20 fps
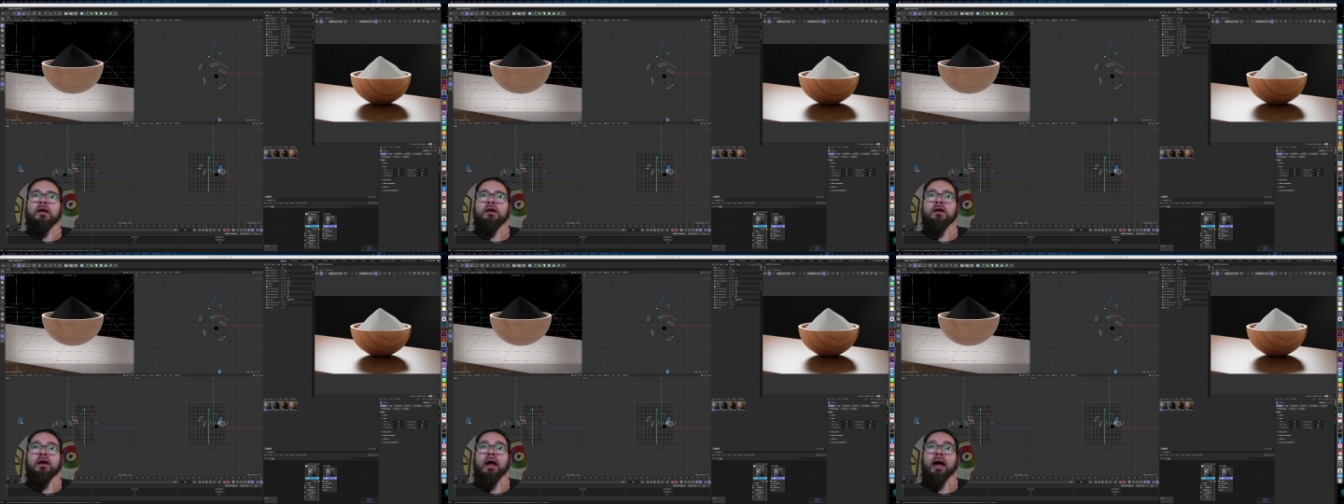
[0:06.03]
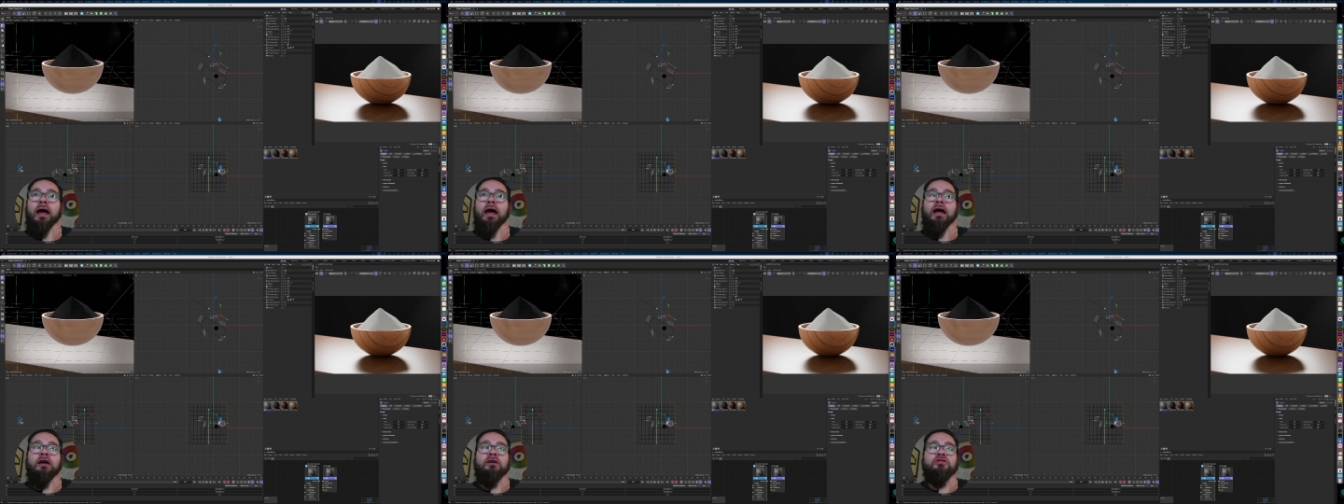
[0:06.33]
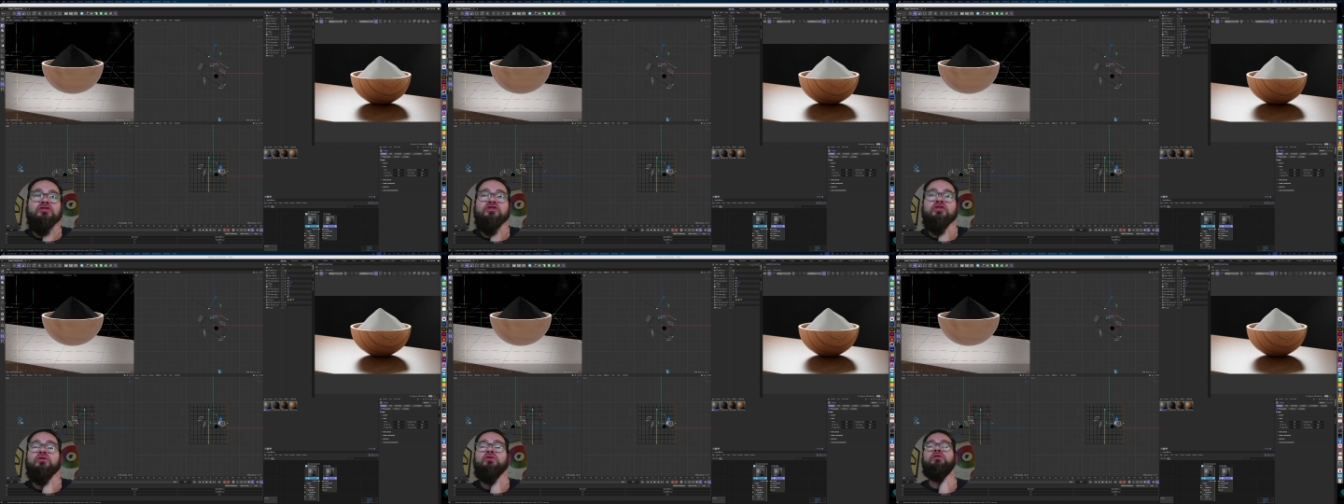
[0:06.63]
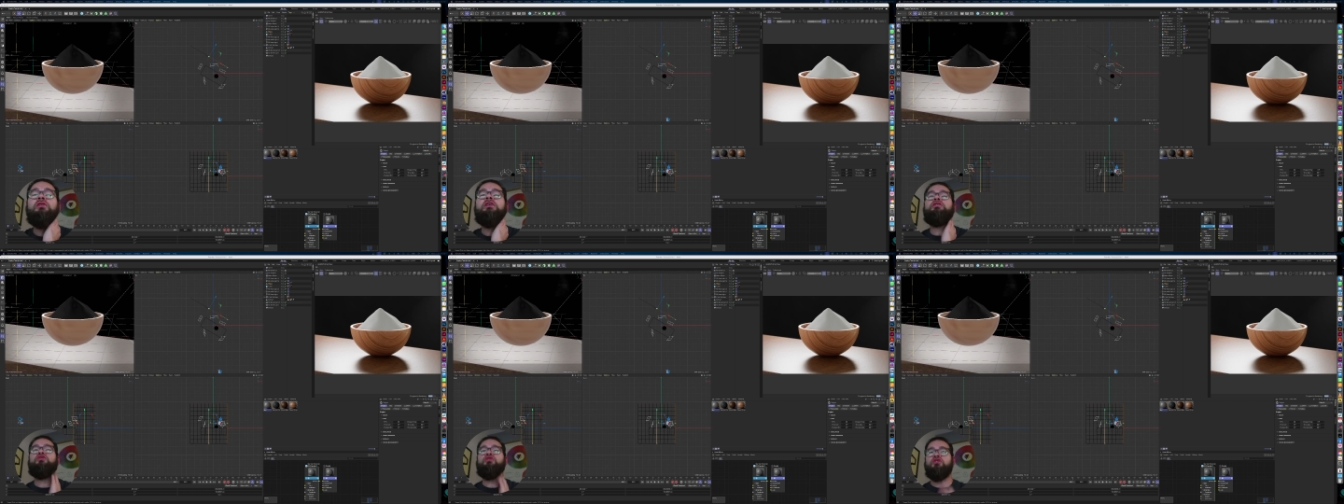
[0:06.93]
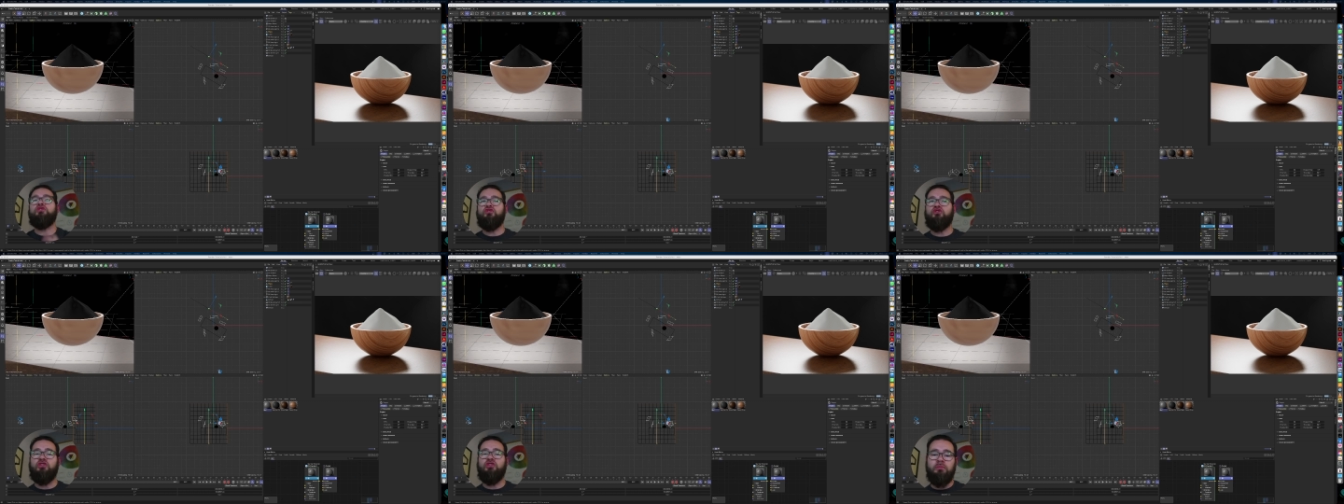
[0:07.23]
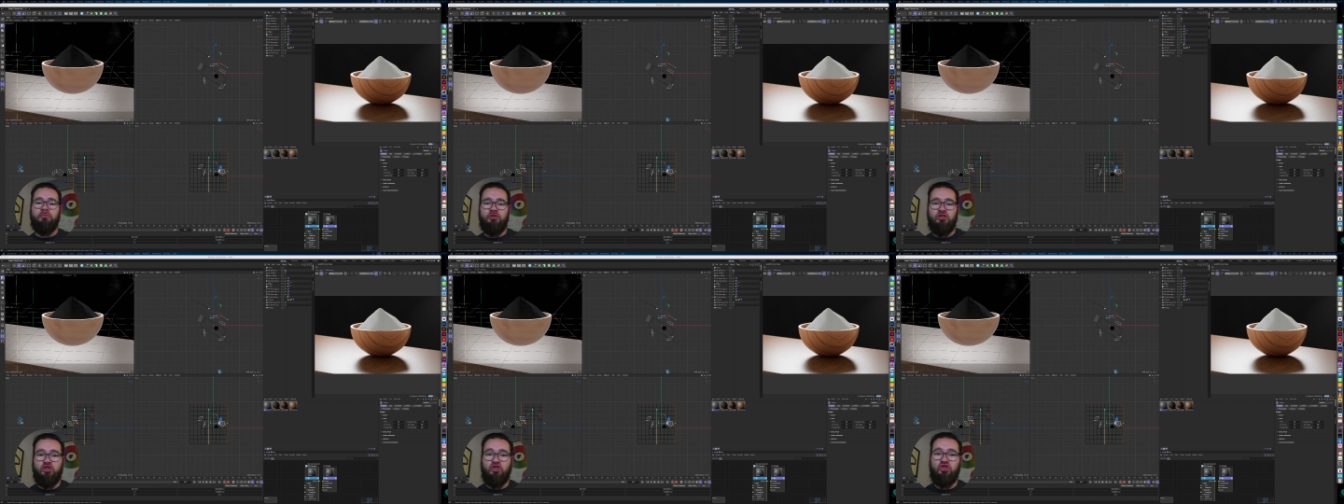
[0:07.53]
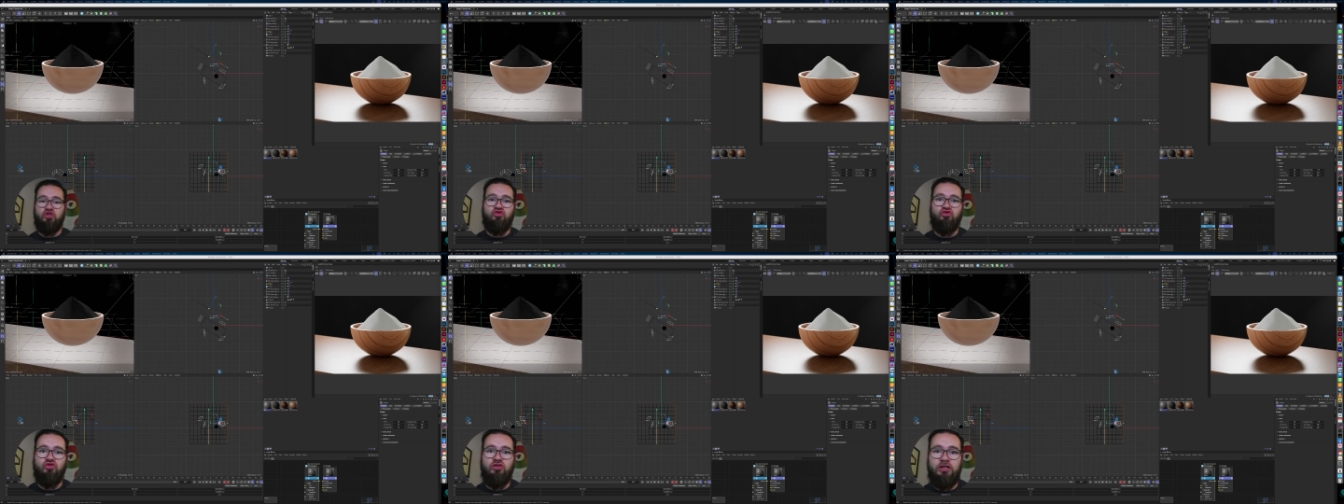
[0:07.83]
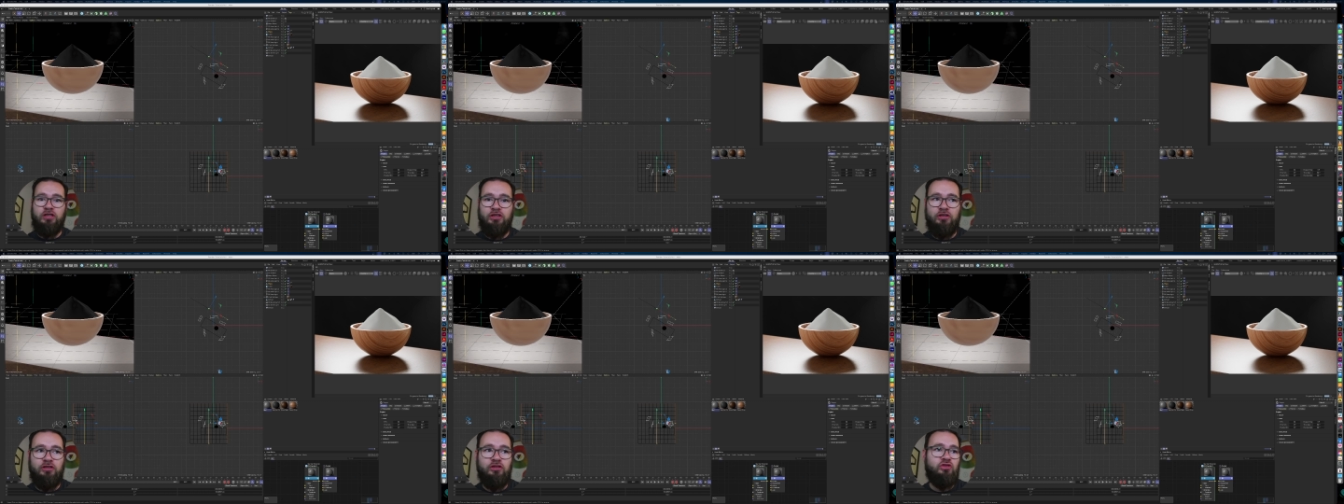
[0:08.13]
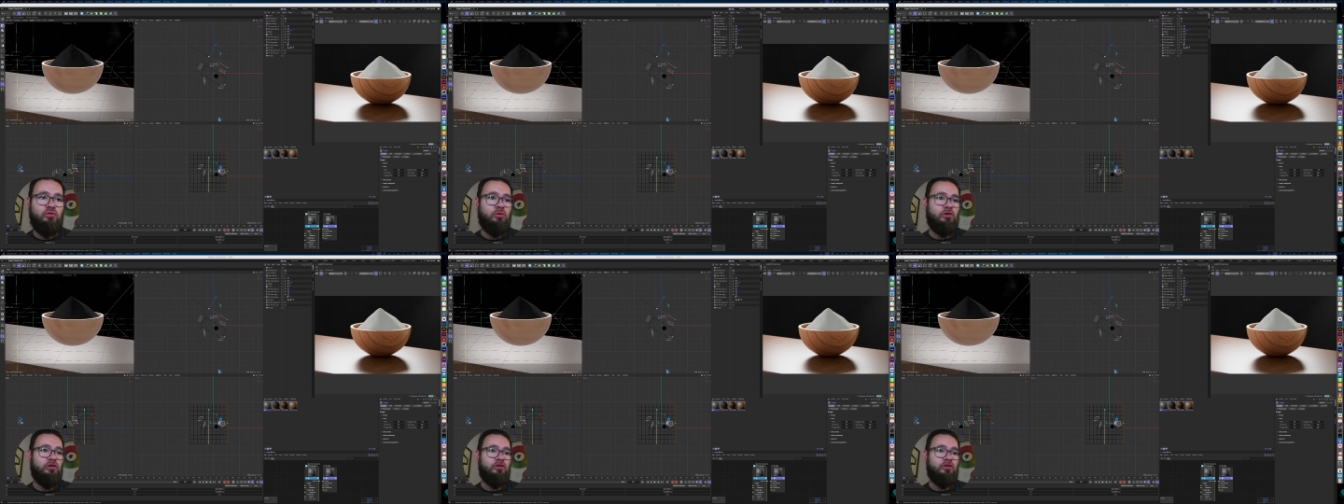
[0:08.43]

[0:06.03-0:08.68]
Uh, so let's just jump straight into it.